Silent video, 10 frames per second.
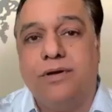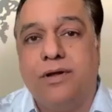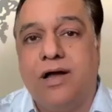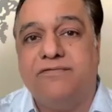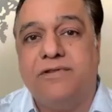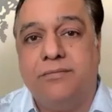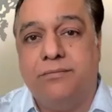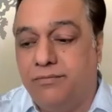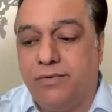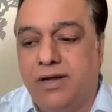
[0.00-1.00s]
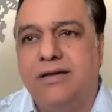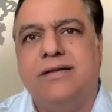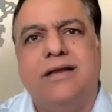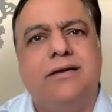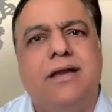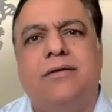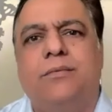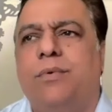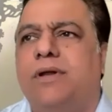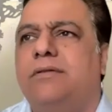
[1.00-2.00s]
after, and then I
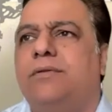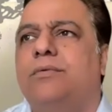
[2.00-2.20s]
went